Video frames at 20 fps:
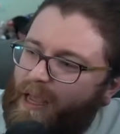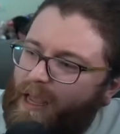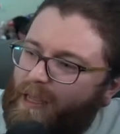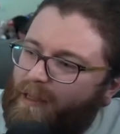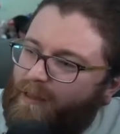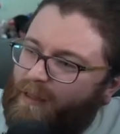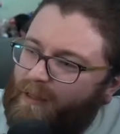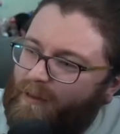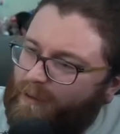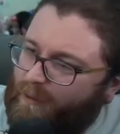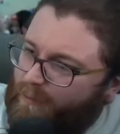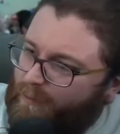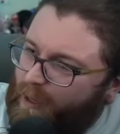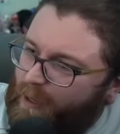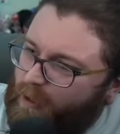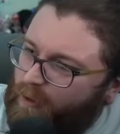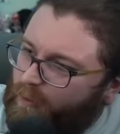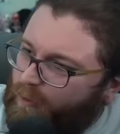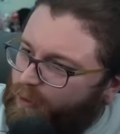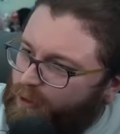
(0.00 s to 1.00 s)
And the
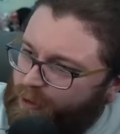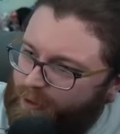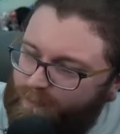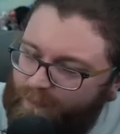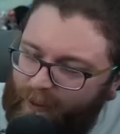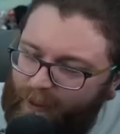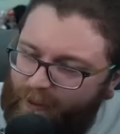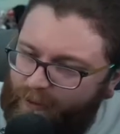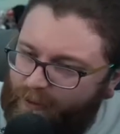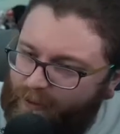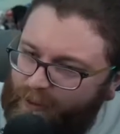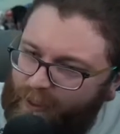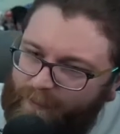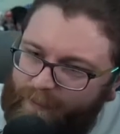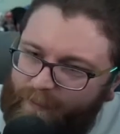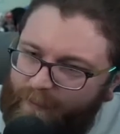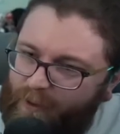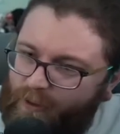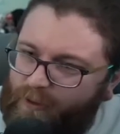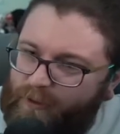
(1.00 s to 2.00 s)
underwear just bunches up
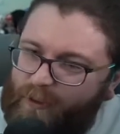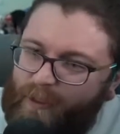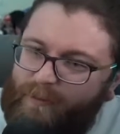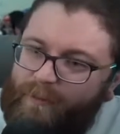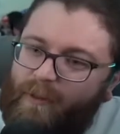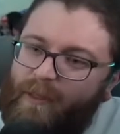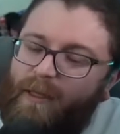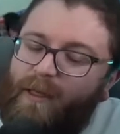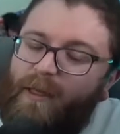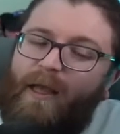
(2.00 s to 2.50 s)
and bunches up.